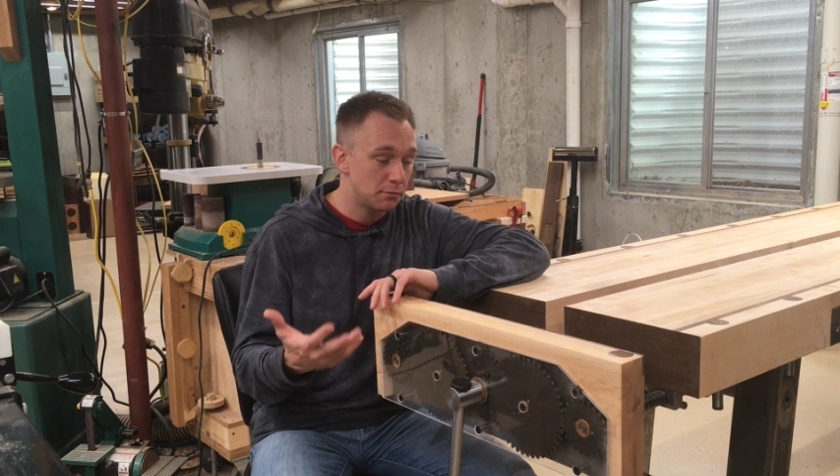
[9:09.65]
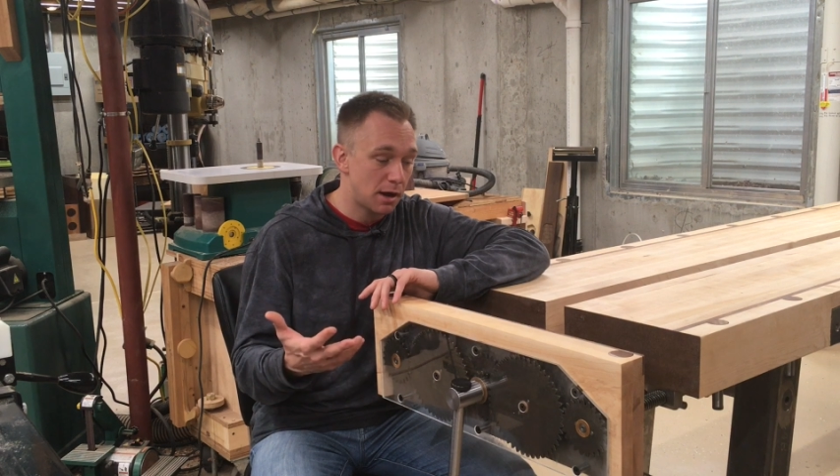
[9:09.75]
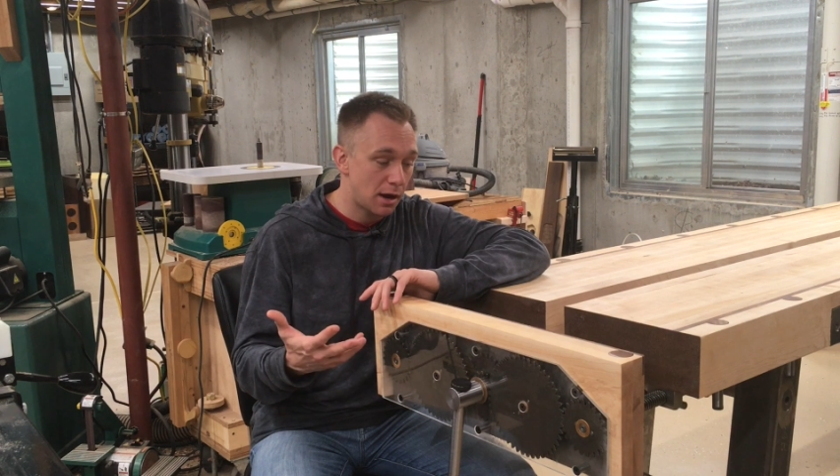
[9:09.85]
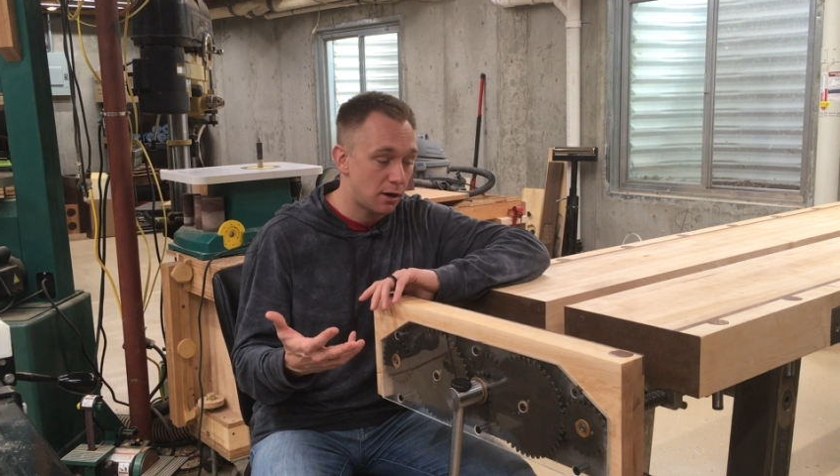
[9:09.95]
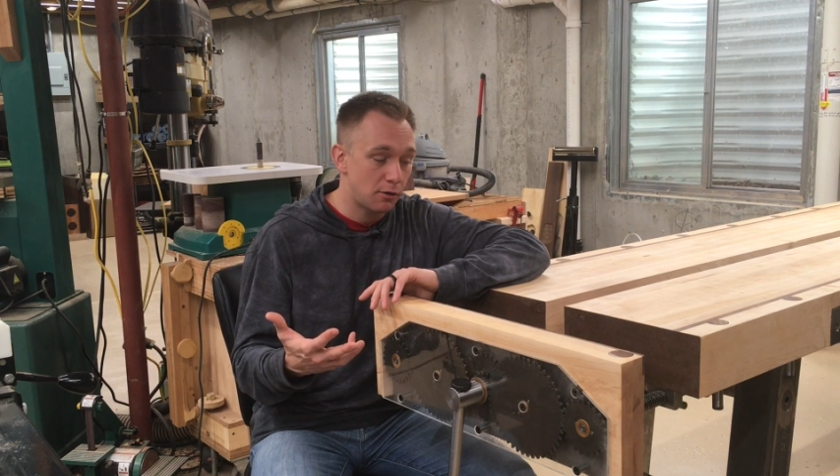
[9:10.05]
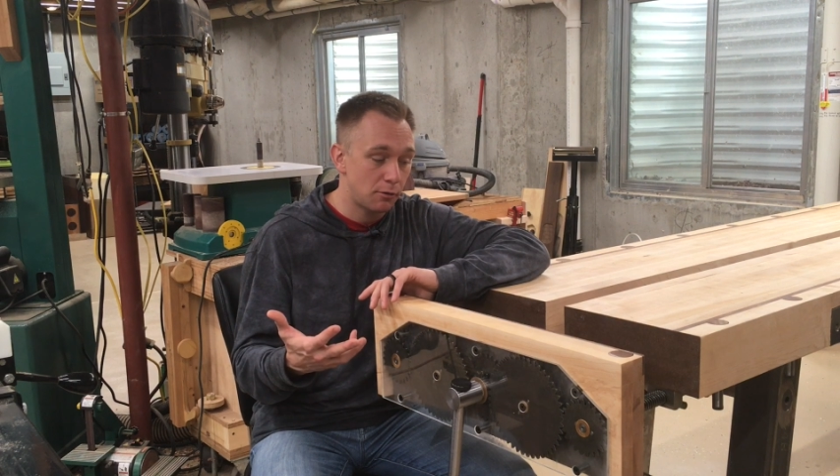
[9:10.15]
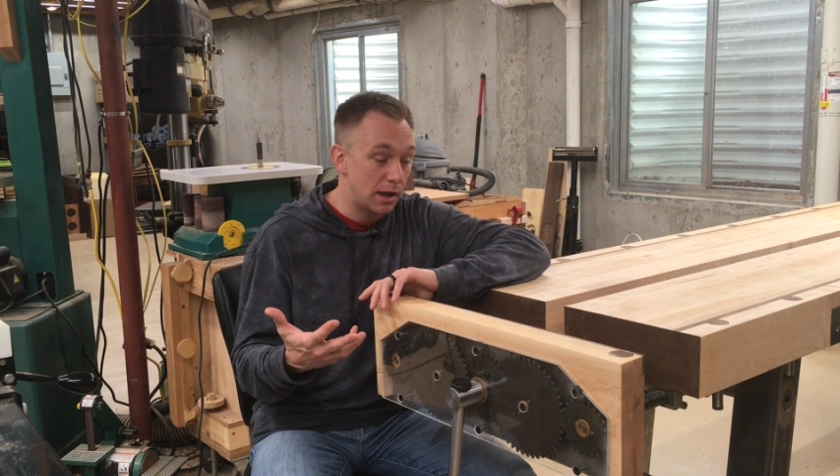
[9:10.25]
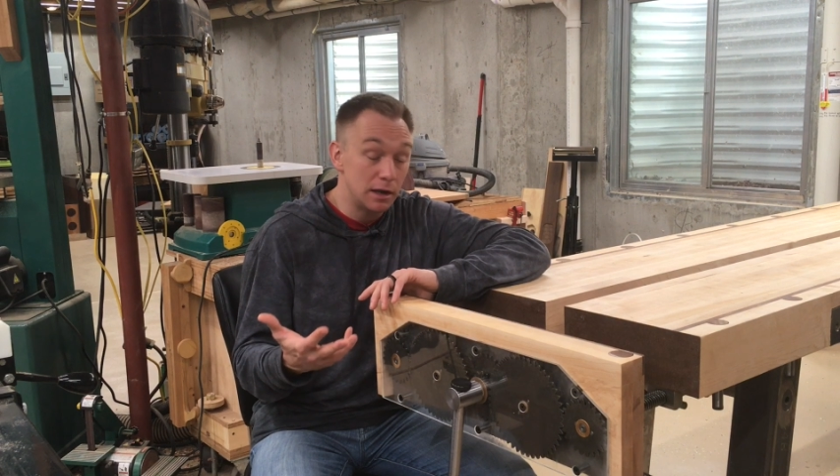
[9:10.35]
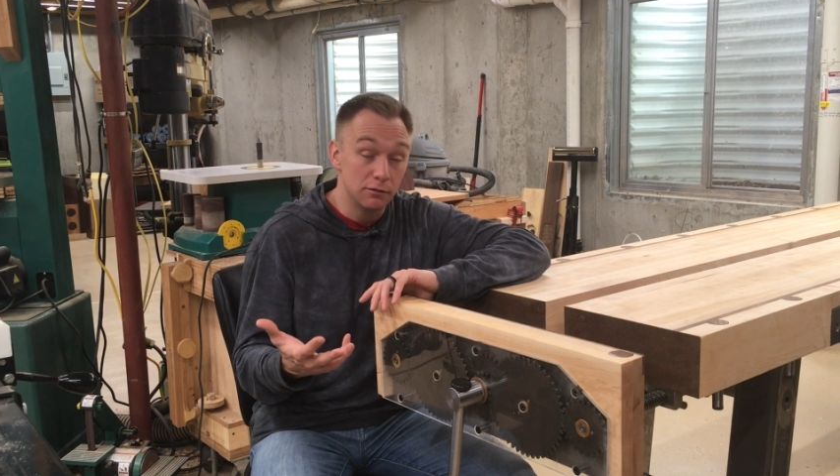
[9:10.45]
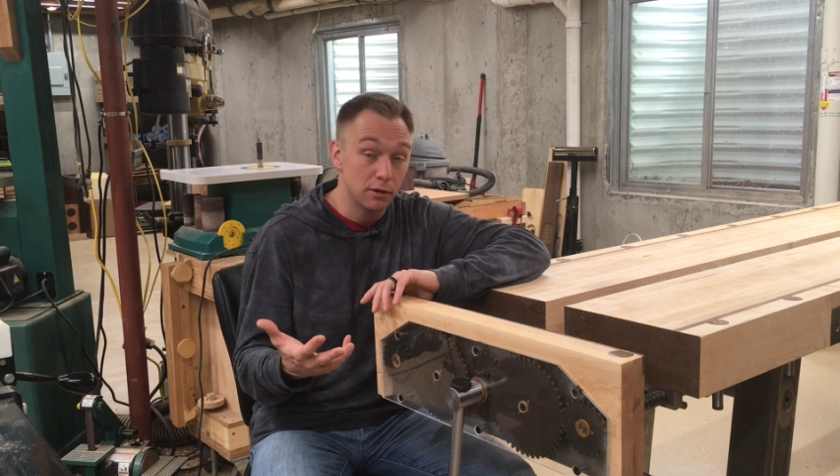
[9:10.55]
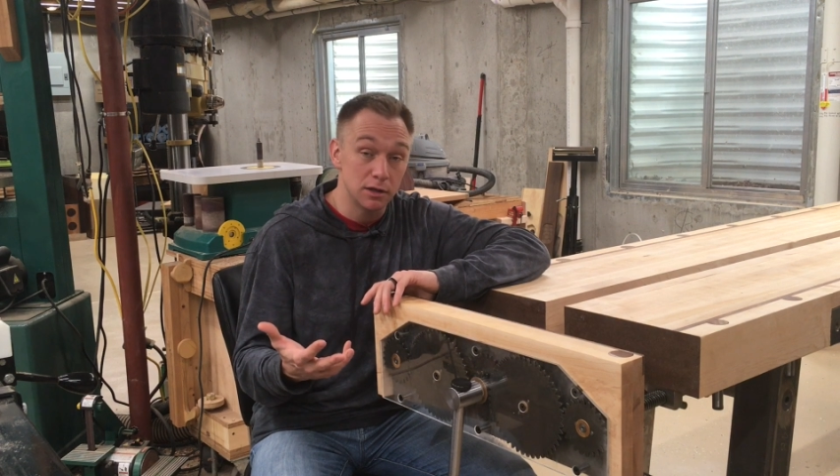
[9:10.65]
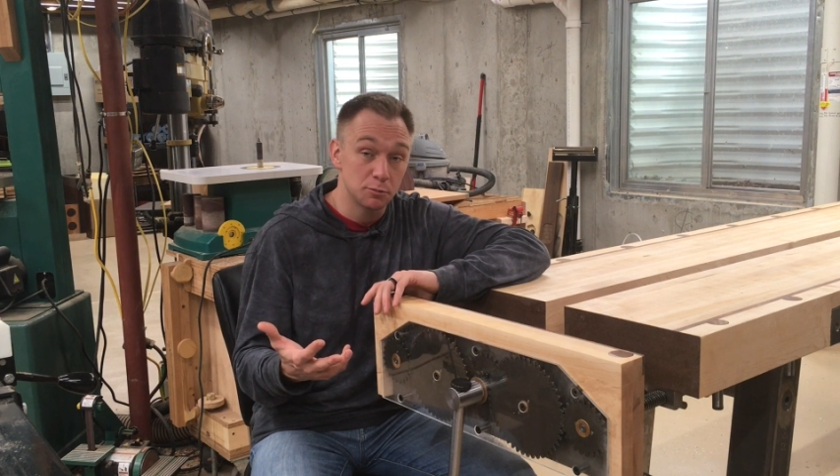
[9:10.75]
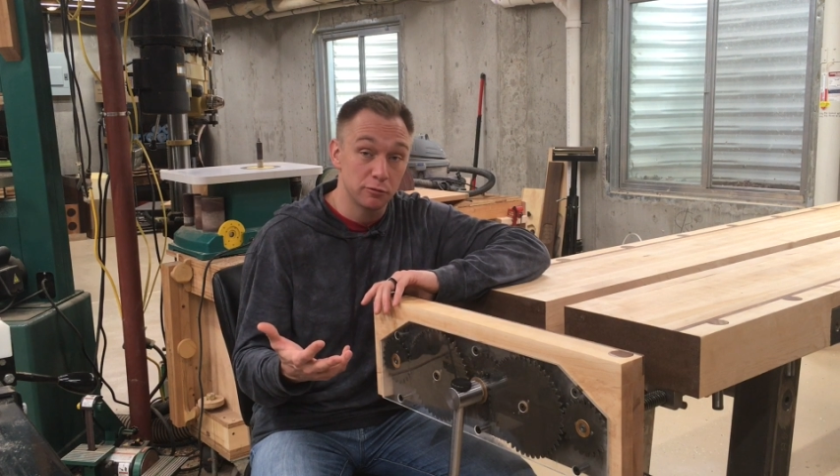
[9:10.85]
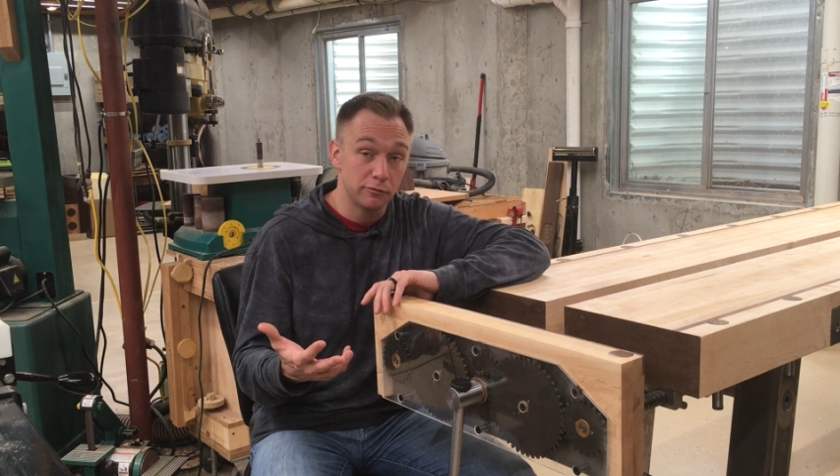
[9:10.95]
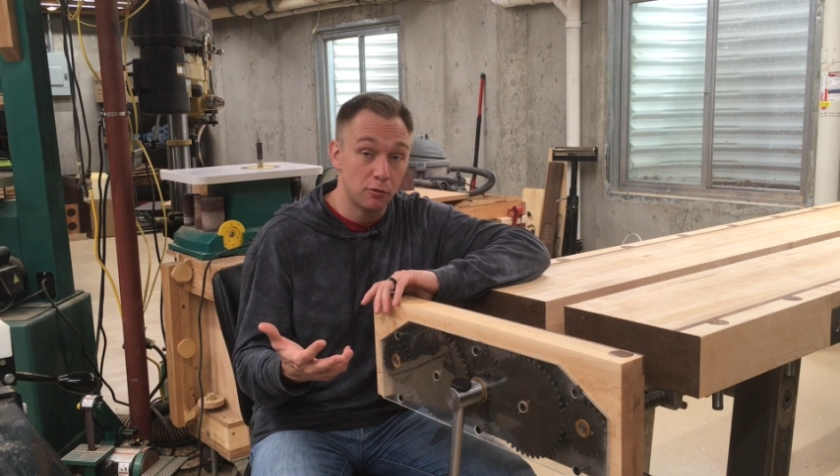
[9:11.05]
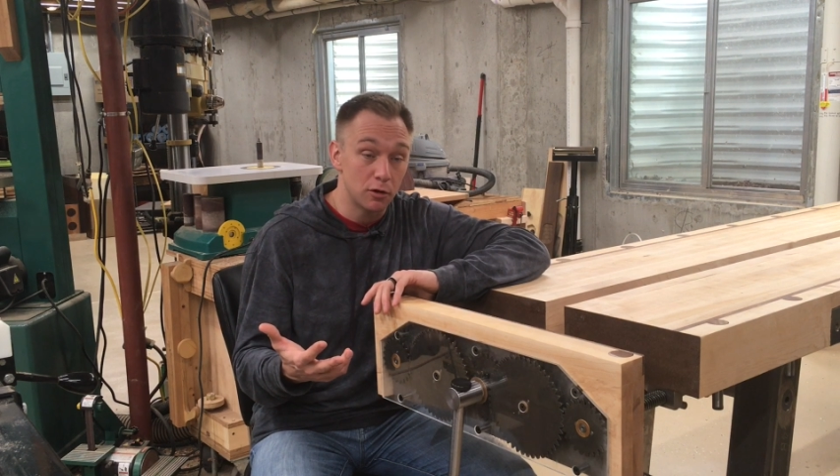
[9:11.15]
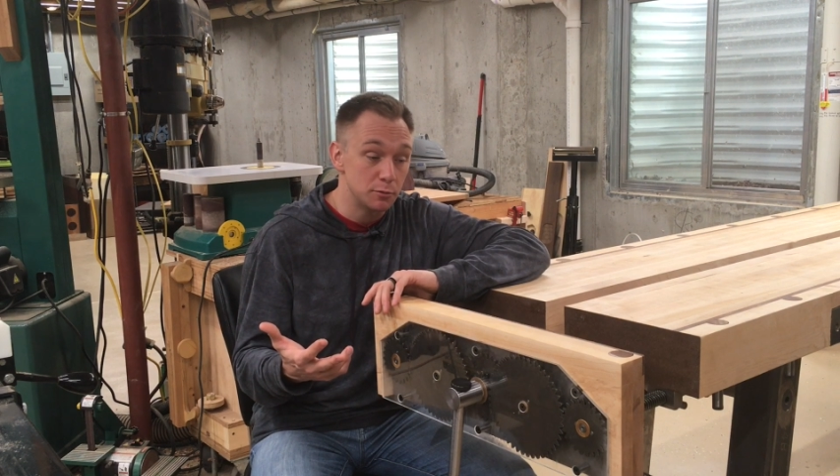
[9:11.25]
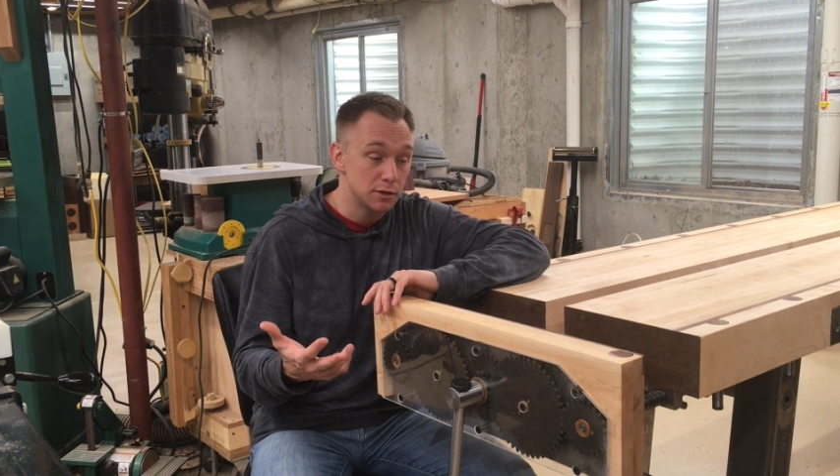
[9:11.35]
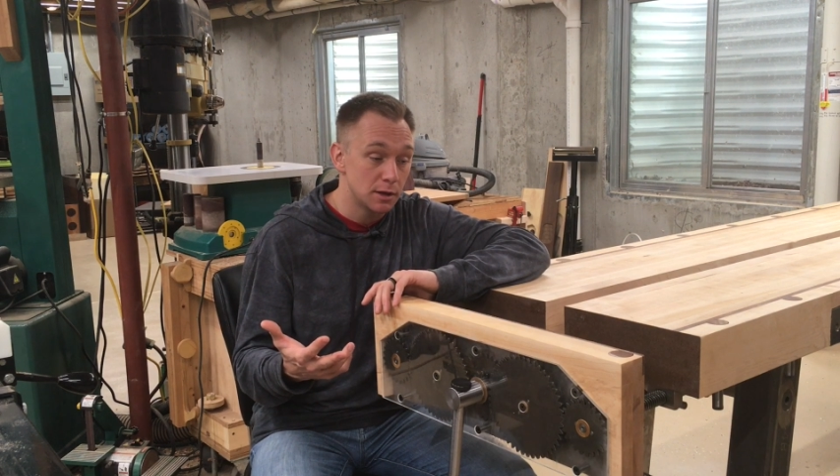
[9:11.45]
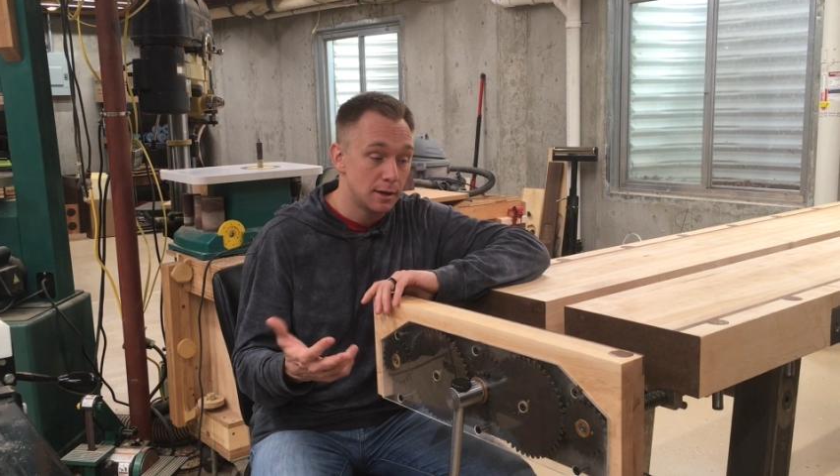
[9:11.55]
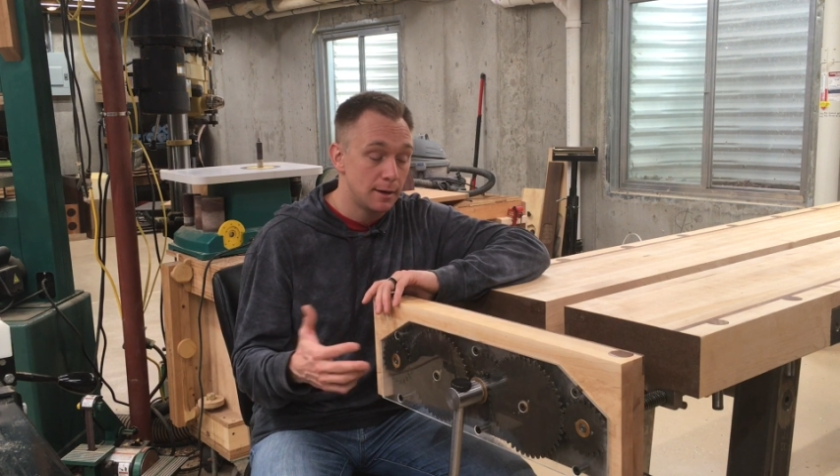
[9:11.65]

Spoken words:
how any vise performs.